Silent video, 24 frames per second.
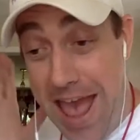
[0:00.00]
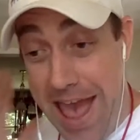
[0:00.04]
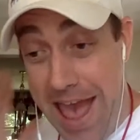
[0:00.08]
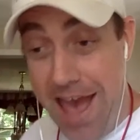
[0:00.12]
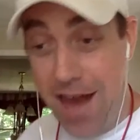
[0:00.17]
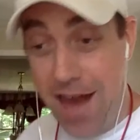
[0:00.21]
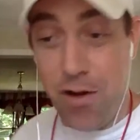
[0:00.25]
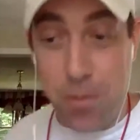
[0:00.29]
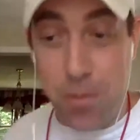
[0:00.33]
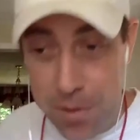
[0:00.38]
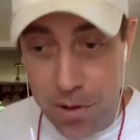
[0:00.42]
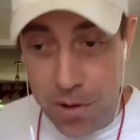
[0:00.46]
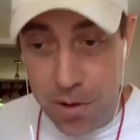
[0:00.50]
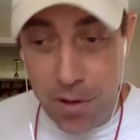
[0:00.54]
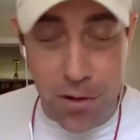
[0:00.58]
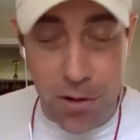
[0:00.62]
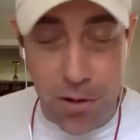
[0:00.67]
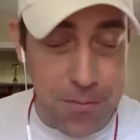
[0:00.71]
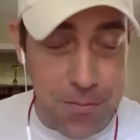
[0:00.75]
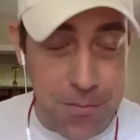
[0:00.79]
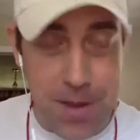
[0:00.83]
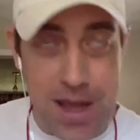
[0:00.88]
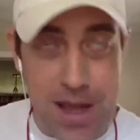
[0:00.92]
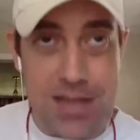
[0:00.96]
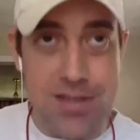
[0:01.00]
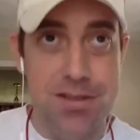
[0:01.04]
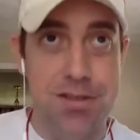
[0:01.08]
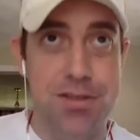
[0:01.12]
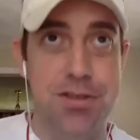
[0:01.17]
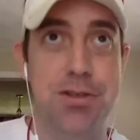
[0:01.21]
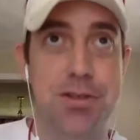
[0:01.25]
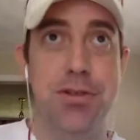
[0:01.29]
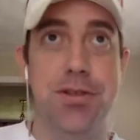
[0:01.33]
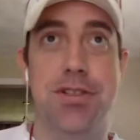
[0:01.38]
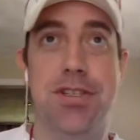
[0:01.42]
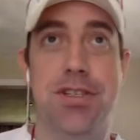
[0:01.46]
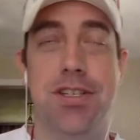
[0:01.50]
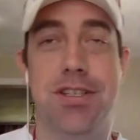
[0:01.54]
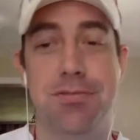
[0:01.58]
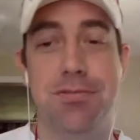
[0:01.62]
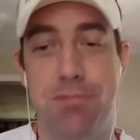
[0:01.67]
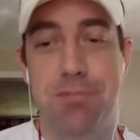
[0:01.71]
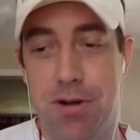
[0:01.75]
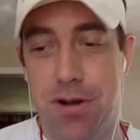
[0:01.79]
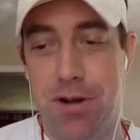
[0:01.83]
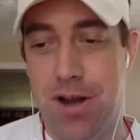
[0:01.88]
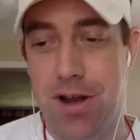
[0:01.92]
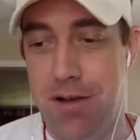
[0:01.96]
Attleboro, Massachusetts,
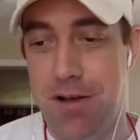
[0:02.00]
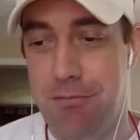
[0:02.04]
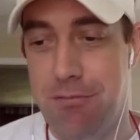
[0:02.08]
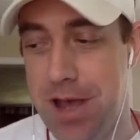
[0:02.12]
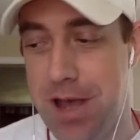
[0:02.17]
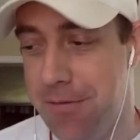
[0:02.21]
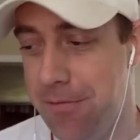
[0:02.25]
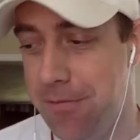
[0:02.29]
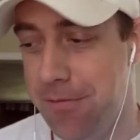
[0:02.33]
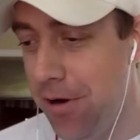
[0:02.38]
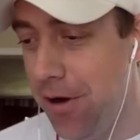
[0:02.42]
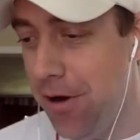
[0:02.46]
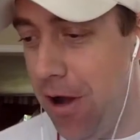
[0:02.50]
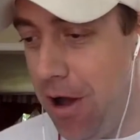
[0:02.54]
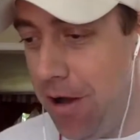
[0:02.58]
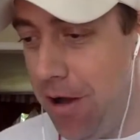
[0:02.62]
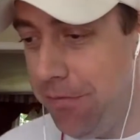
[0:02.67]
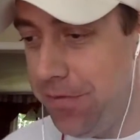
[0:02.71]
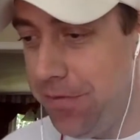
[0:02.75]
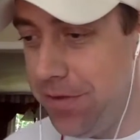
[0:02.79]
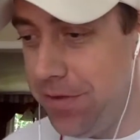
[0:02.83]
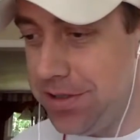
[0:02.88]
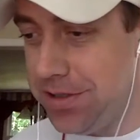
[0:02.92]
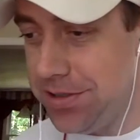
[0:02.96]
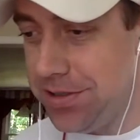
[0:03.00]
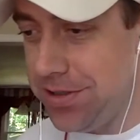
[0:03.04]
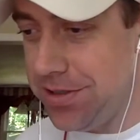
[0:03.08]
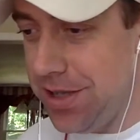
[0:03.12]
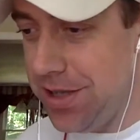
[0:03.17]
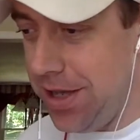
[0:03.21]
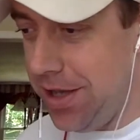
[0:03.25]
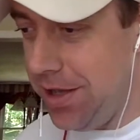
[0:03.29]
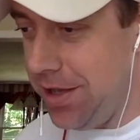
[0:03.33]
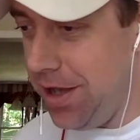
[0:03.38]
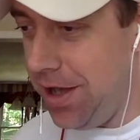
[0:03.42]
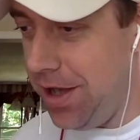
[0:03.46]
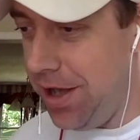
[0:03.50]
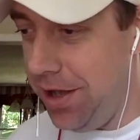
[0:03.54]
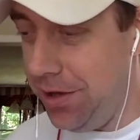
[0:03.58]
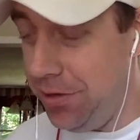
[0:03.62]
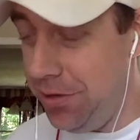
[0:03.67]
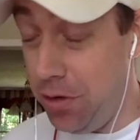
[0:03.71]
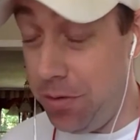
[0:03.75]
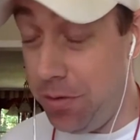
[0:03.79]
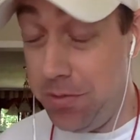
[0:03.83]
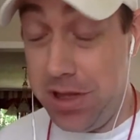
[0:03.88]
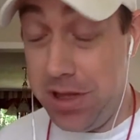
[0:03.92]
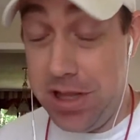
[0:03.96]
where we have our office.
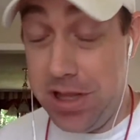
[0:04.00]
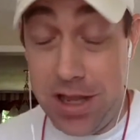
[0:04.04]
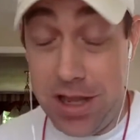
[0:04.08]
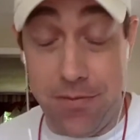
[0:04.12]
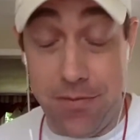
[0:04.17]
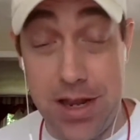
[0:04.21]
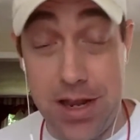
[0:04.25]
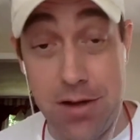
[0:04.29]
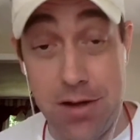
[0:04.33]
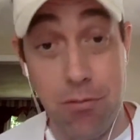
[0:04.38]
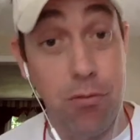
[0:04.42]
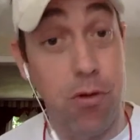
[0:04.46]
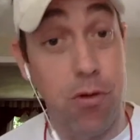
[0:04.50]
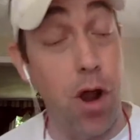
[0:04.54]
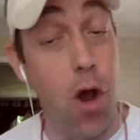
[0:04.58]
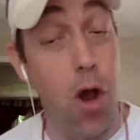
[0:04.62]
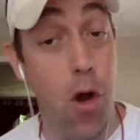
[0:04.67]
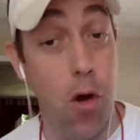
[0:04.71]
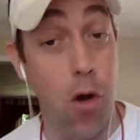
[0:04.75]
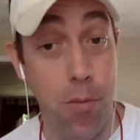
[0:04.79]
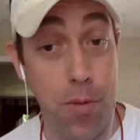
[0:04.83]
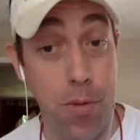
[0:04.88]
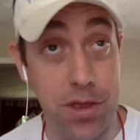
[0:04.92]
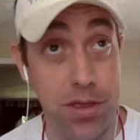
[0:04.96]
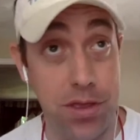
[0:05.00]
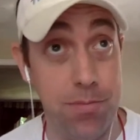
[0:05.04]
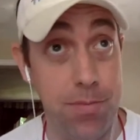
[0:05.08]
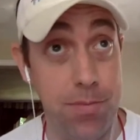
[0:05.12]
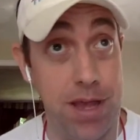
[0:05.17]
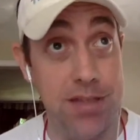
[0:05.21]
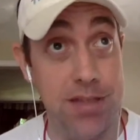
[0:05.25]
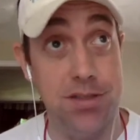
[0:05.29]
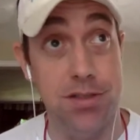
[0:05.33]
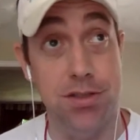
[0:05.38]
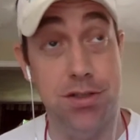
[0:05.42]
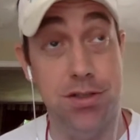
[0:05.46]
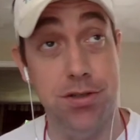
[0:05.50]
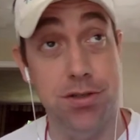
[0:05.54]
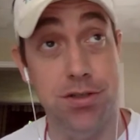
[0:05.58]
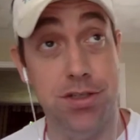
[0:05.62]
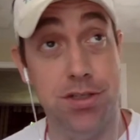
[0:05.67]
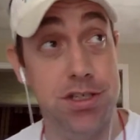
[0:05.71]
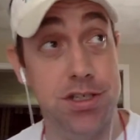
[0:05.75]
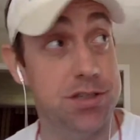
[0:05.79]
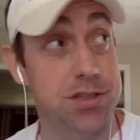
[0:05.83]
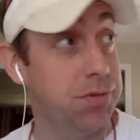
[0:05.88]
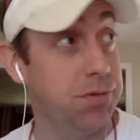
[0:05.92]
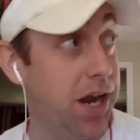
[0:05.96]
Normally live in Rehoboth,
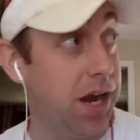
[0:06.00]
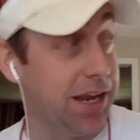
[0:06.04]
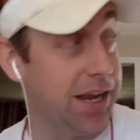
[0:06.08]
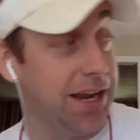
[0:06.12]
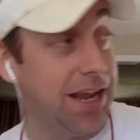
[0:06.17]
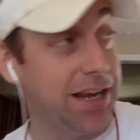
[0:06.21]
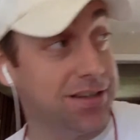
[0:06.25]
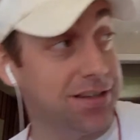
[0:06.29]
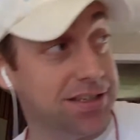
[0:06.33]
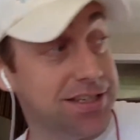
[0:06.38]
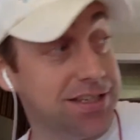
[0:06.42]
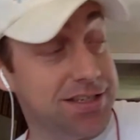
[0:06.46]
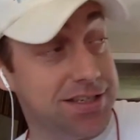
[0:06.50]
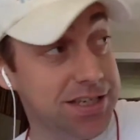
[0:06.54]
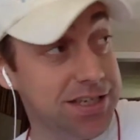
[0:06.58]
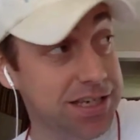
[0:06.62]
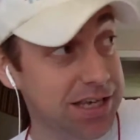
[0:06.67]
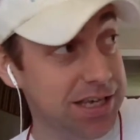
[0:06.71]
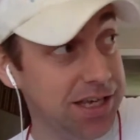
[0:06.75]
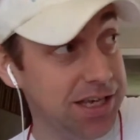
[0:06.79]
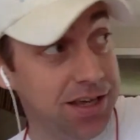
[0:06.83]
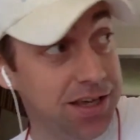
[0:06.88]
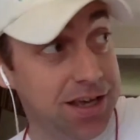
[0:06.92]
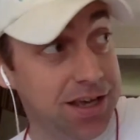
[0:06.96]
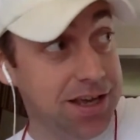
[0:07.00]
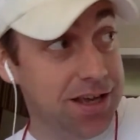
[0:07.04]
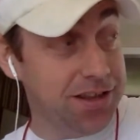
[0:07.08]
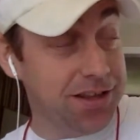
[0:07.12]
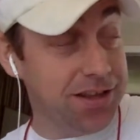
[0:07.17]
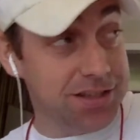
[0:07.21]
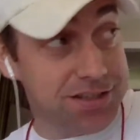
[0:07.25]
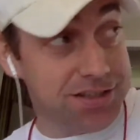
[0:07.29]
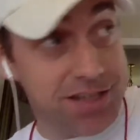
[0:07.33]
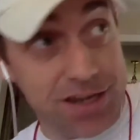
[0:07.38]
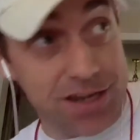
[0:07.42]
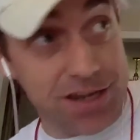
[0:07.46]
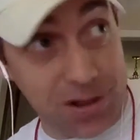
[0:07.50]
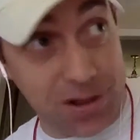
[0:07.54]
Massachusetts, where I can actually see the city